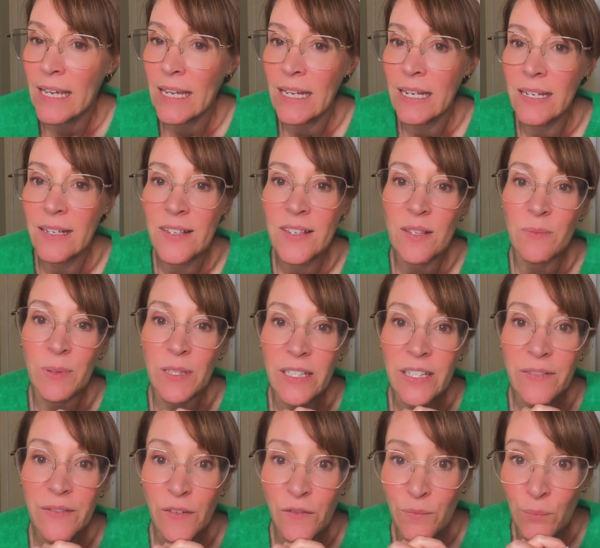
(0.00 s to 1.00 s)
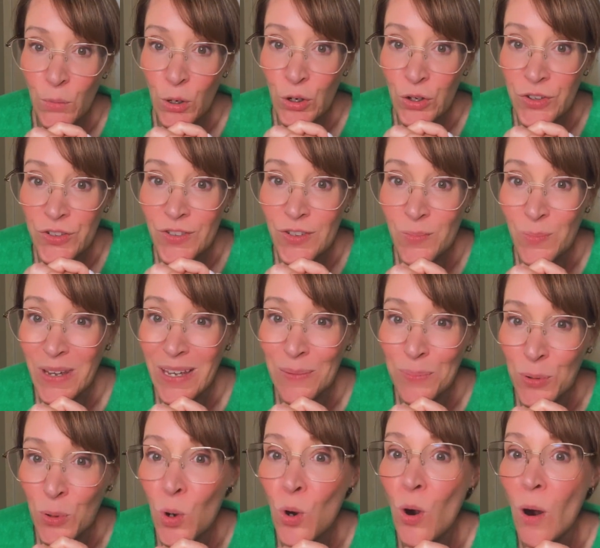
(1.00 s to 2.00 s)
It is the belief of most
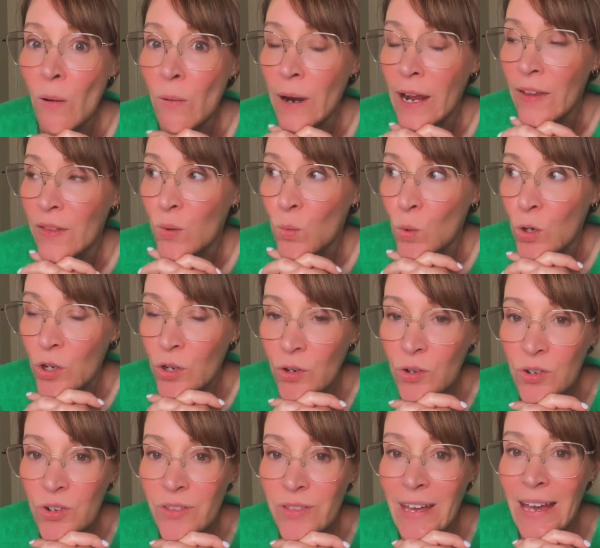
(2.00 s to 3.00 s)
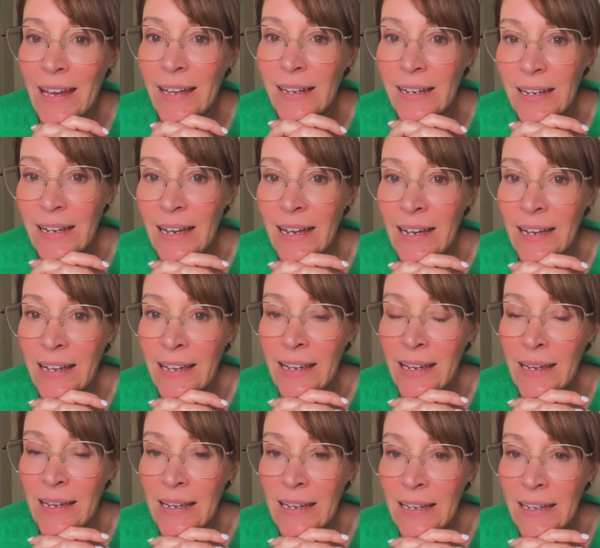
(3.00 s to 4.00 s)
people around the world that
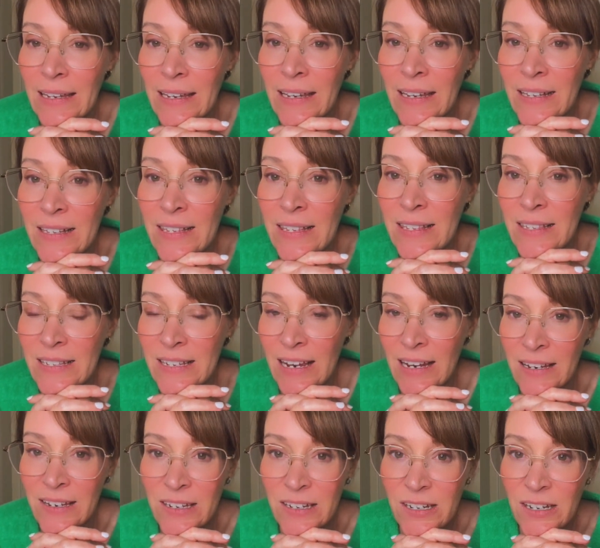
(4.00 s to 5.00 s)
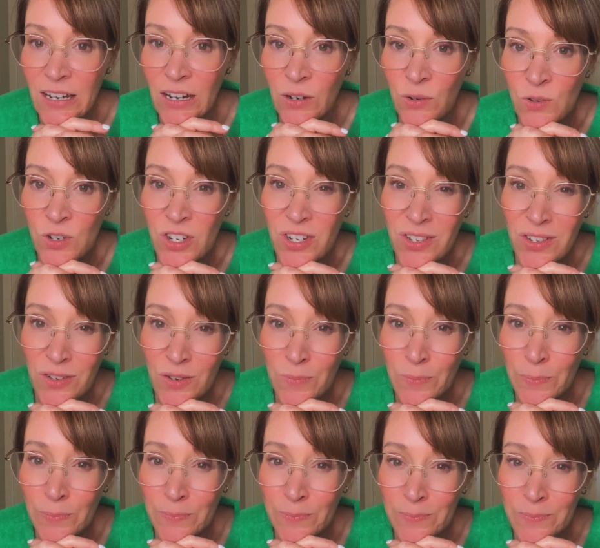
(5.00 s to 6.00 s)
a extended culture,
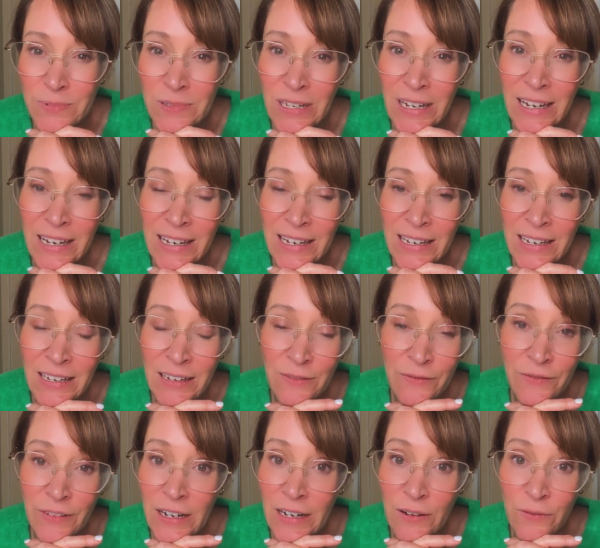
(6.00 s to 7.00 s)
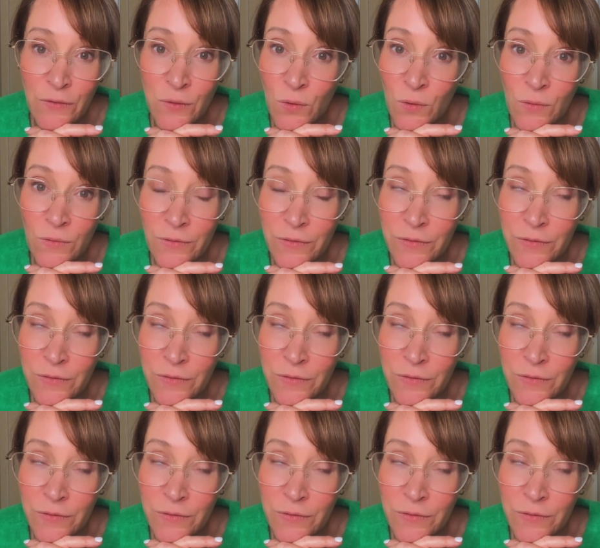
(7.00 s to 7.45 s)
so day 5,